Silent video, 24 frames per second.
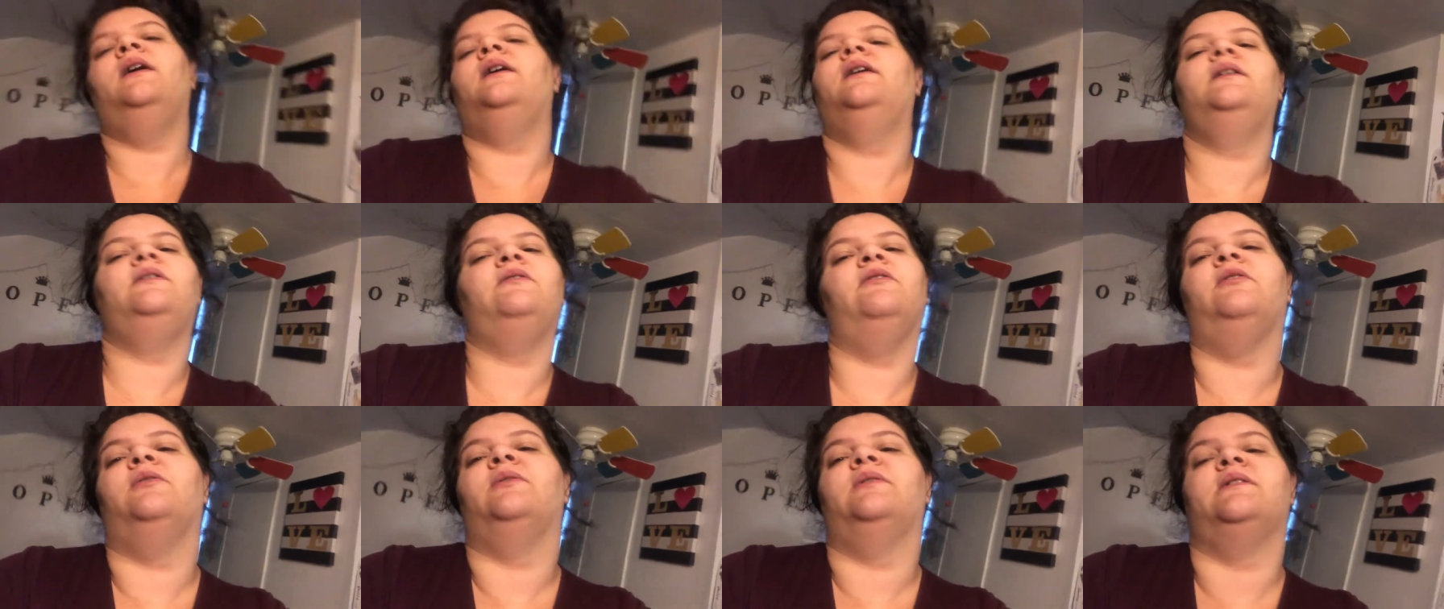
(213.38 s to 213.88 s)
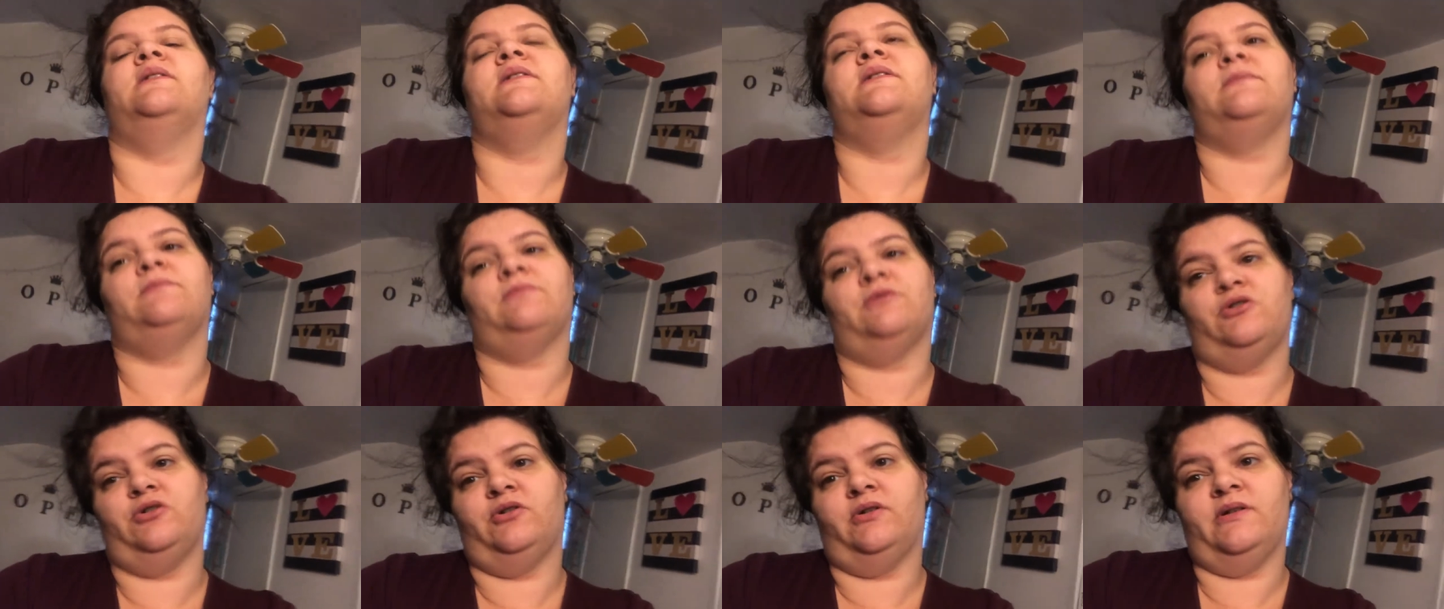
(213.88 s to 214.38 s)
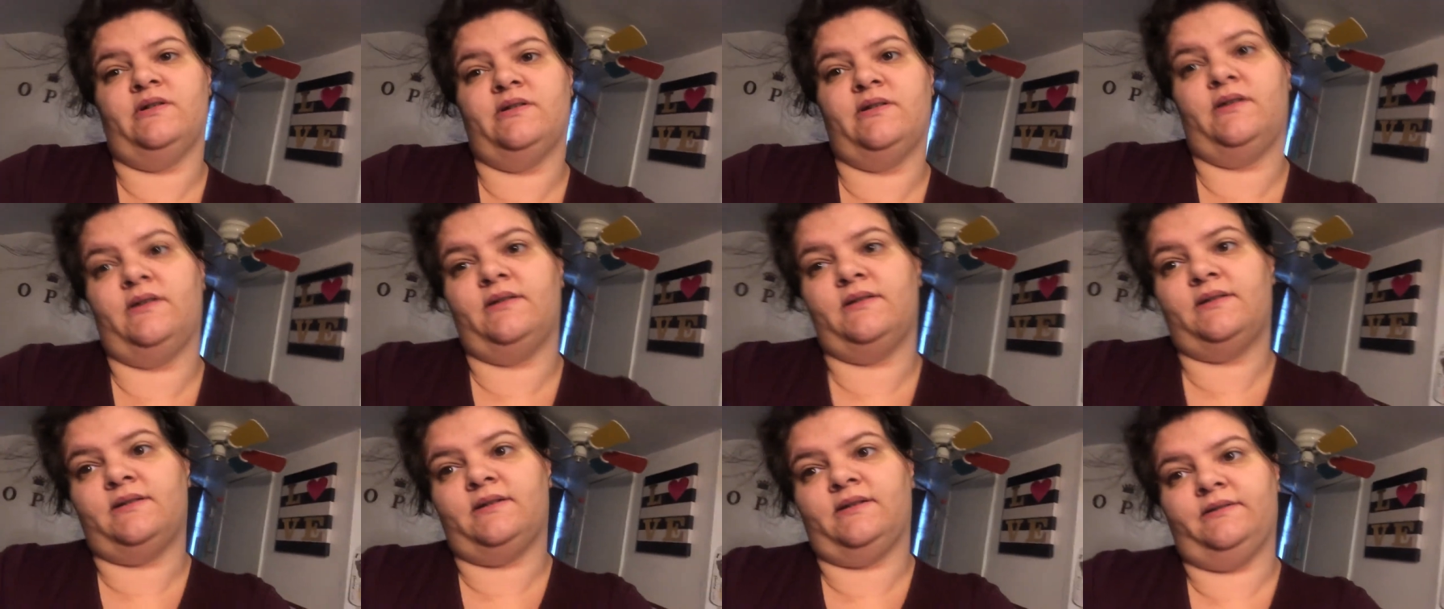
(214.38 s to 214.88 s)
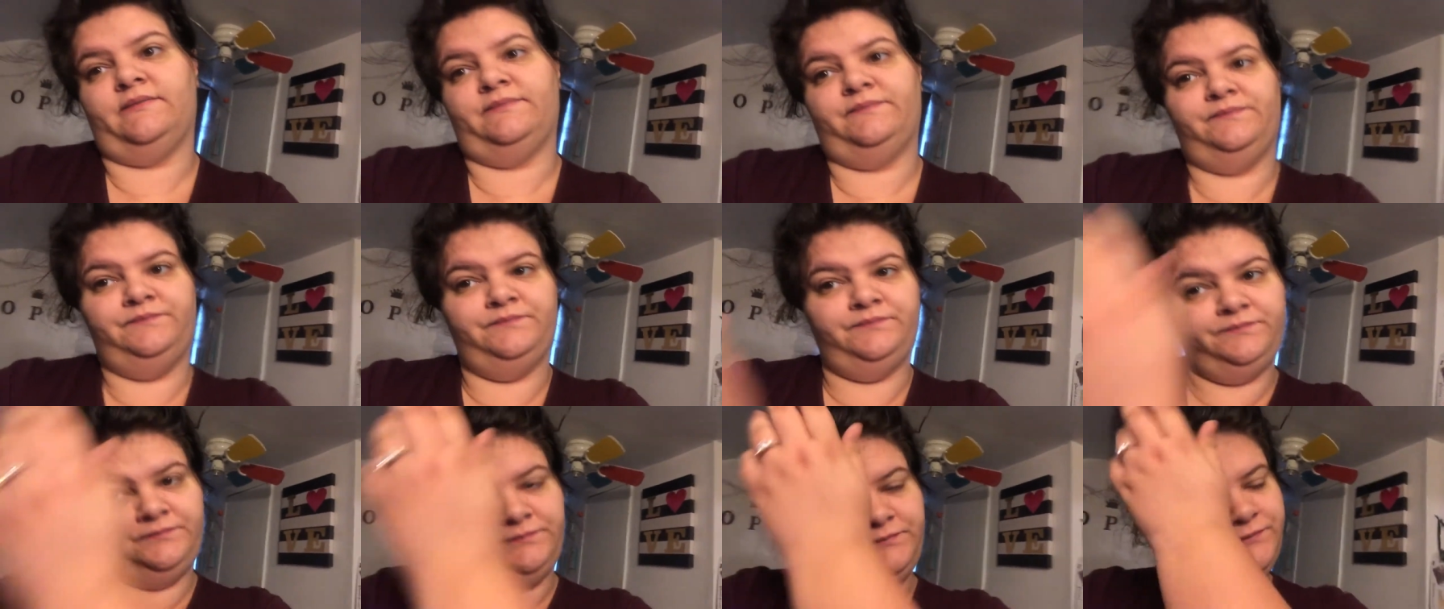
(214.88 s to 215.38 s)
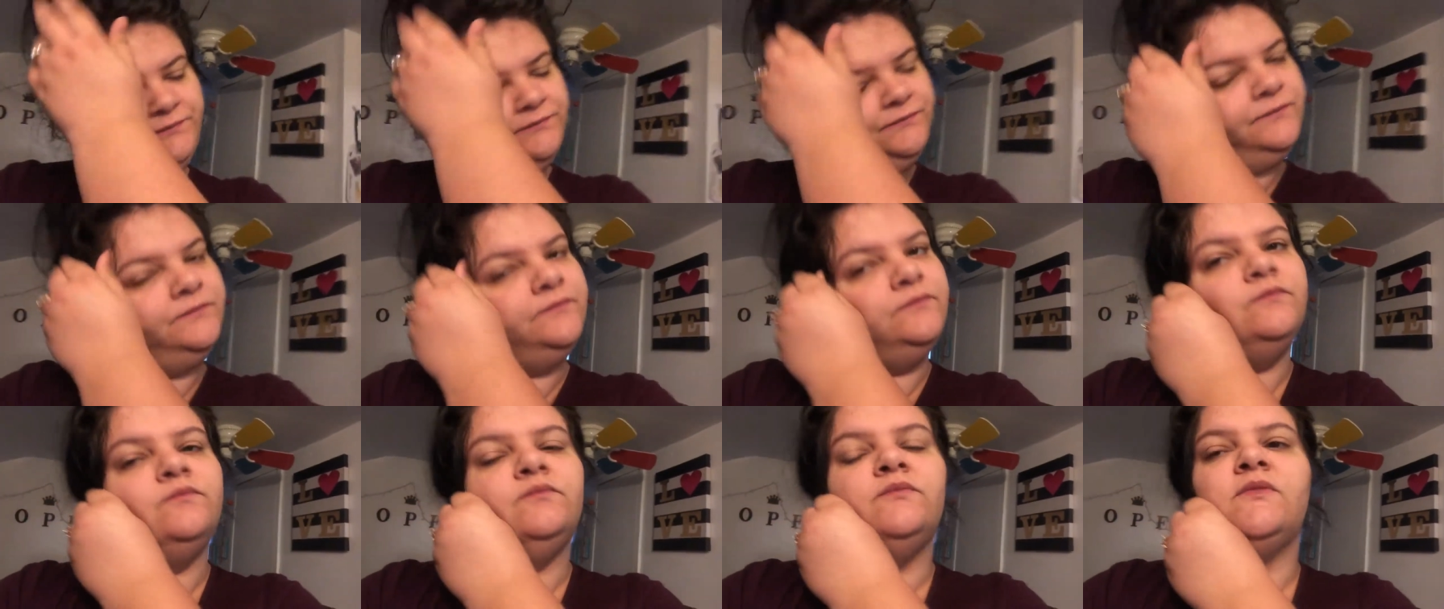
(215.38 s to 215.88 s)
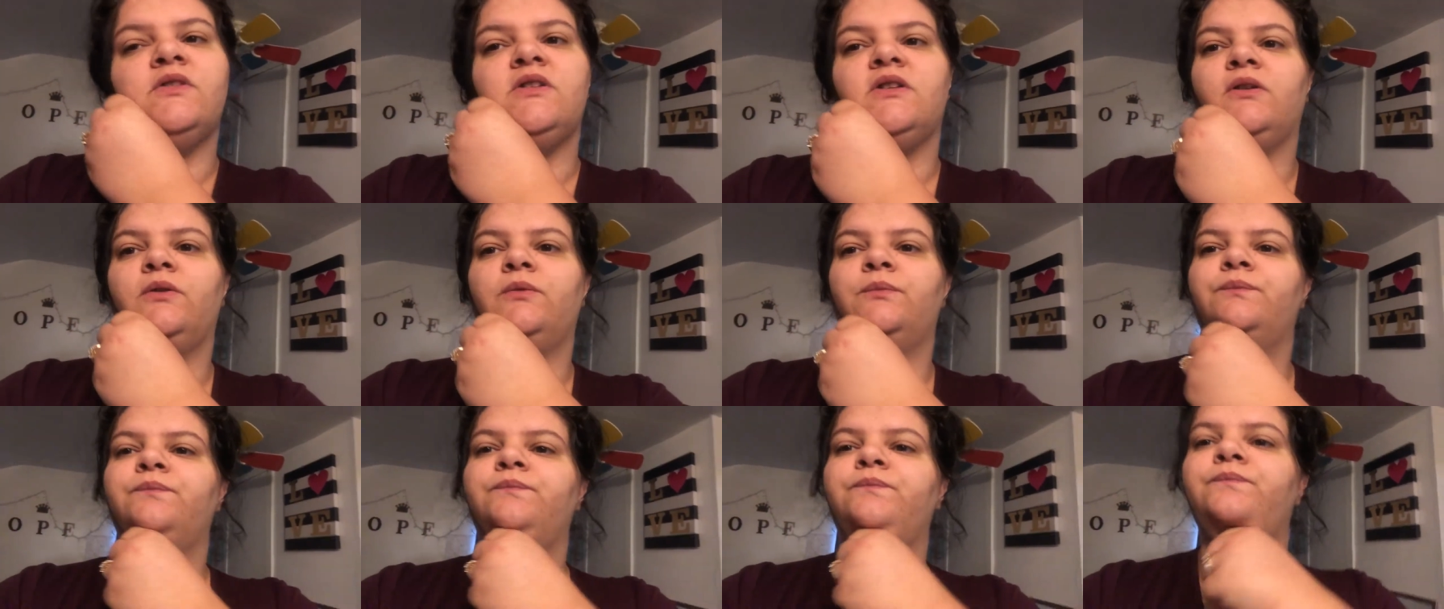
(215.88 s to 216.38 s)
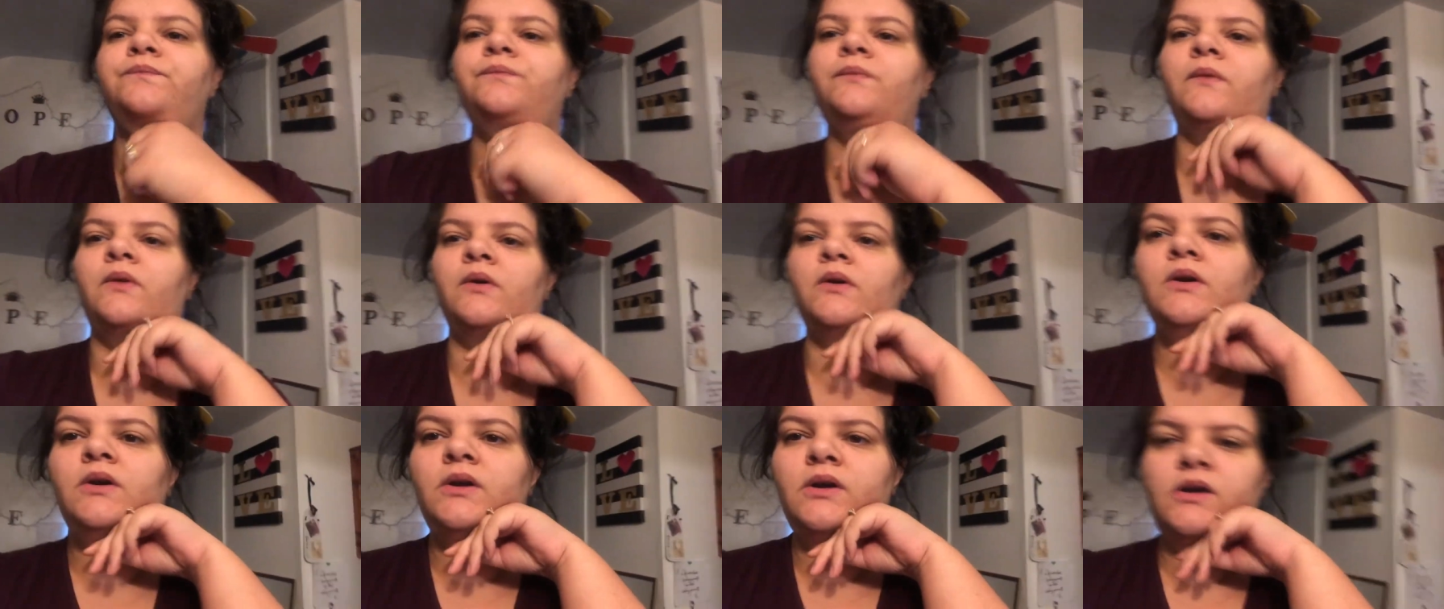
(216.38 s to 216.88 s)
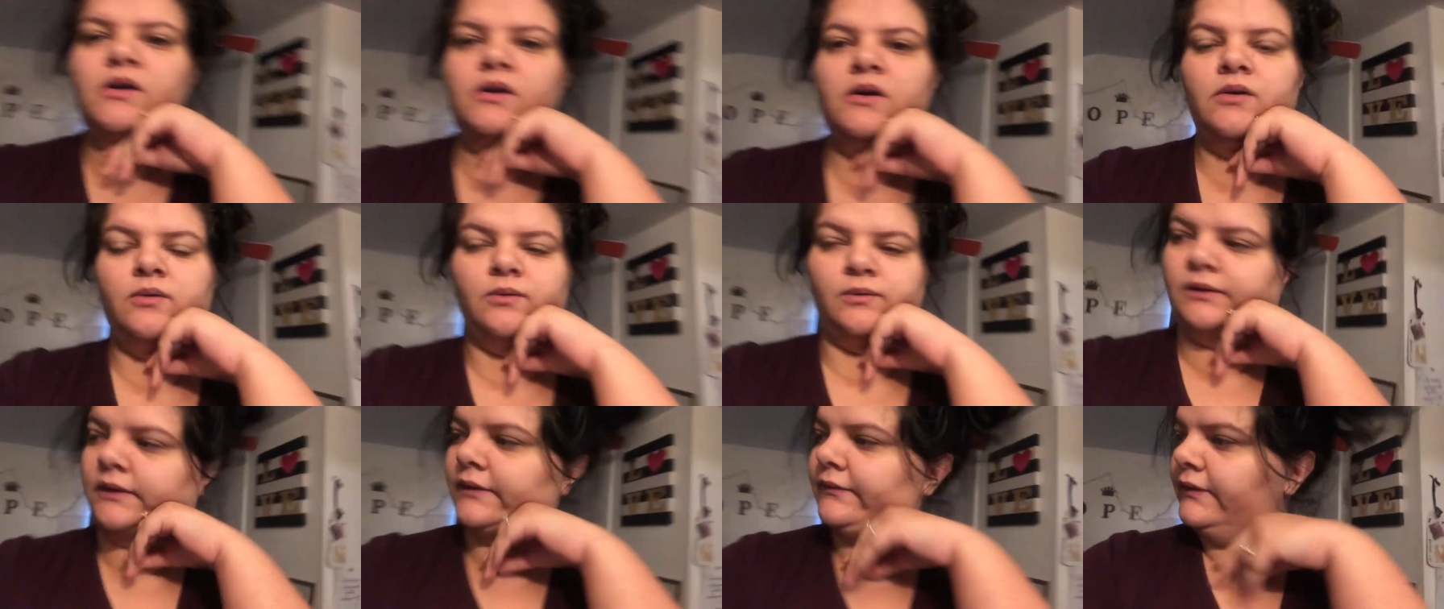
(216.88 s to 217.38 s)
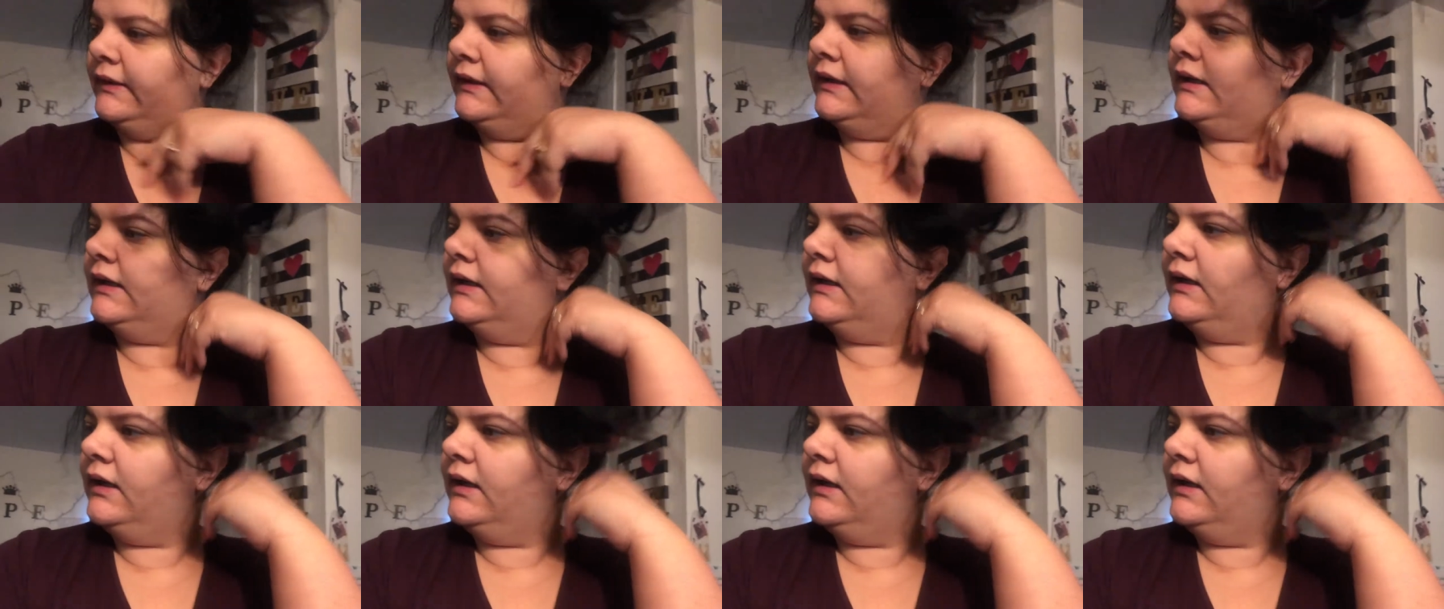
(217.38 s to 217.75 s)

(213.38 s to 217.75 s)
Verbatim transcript: I don't even know what the temperature is outside. So, whatever.